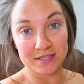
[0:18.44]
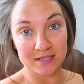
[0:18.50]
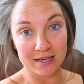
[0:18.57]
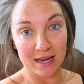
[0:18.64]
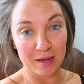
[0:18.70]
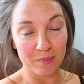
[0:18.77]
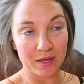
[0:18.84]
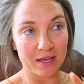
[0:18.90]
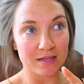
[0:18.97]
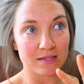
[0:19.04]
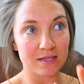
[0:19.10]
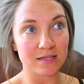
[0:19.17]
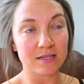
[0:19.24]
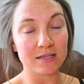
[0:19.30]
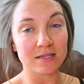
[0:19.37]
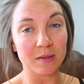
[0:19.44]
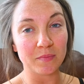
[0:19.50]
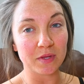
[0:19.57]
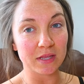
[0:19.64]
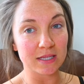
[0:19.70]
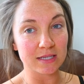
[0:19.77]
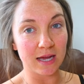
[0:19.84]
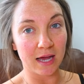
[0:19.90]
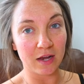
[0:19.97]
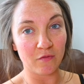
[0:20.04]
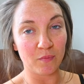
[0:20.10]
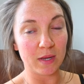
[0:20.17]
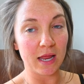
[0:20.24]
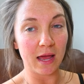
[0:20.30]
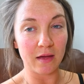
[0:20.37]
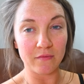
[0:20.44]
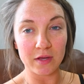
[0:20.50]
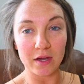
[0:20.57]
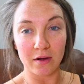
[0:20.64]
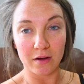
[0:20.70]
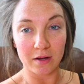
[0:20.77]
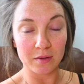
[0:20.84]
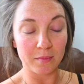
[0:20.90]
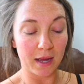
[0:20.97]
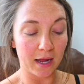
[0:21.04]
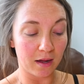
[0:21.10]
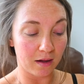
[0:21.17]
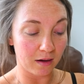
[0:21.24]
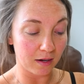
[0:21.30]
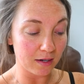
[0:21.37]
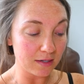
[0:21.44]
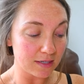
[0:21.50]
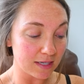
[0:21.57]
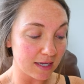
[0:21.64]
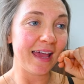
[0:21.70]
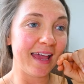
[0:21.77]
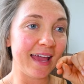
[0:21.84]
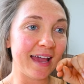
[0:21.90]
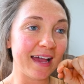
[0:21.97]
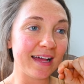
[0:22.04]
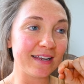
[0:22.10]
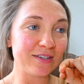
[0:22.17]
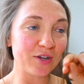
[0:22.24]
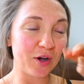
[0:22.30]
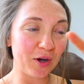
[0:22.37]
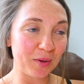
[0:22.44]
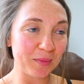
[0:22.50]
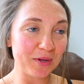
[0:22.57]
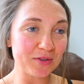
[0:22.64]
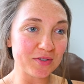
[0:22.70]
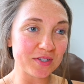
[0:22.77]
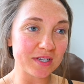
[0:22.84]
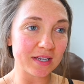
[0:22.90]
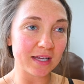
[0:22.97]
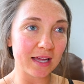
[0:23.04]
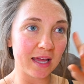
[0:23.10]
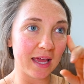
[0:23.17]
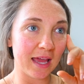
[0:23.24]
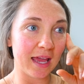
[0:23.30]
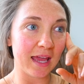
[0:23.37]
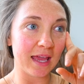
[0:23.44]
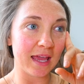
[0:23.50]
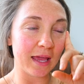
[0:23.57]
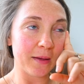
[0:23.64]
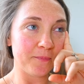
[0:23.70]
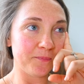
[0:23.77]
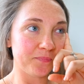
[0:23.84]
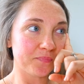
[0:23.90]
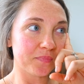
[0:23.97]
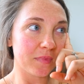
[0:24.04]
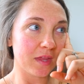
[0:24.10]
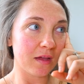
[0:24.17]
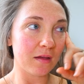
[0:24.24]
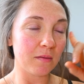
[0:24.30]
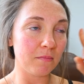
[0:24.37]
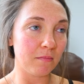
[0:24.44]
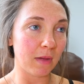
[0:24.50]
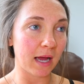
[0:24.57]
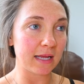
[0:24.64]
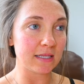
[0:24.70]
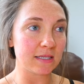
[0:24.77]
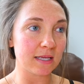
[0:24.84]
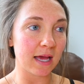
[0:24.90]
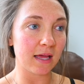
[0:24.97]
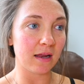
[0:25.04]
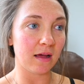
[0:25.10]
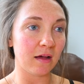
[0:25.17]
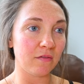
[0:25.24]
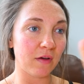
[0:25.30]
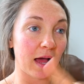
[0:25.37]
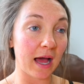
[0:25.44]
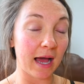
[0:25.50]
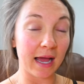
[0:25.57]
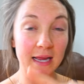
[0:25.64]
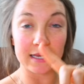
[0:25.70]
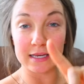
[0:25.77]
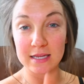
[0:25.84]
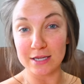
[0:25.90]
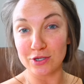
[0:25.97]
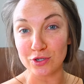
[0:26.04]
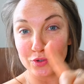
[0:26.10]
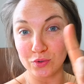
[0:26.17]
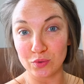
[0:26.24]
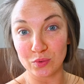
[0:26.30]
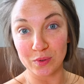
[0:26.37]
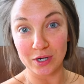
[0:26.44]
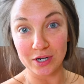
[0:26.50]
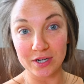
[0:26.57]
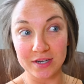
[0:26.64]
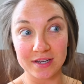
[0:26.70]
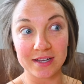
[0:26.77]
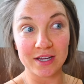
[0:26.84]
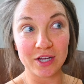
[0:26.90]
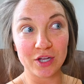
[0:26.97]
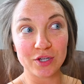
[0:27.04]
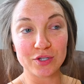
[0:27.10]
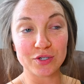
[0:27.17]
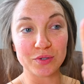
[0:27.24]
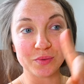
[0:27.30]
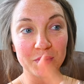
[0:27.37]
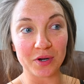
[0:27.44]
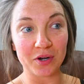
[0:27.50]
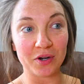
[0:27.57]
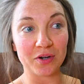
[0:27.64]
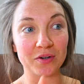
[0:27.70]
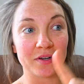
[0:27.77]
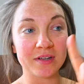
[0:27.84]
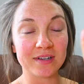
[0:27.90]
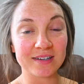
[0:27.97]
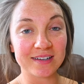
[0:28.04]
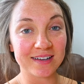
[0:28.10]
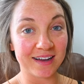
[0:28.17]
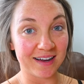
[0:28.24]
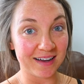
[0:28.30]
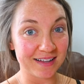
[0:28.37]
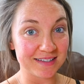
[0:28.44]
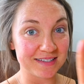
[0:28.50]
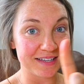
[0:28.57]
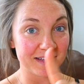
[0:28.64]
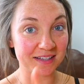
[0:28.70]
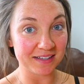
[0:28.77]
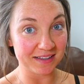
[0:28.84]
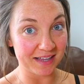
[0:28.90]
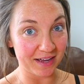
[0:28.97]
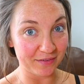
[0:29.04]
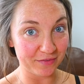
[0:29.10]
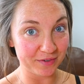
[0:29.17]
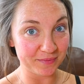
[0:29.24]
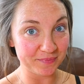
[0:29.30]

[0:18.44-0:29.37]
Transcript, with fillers: today because this is something that's kind of been heavy on my heart and almost a mindset of I need to work to earn God's love.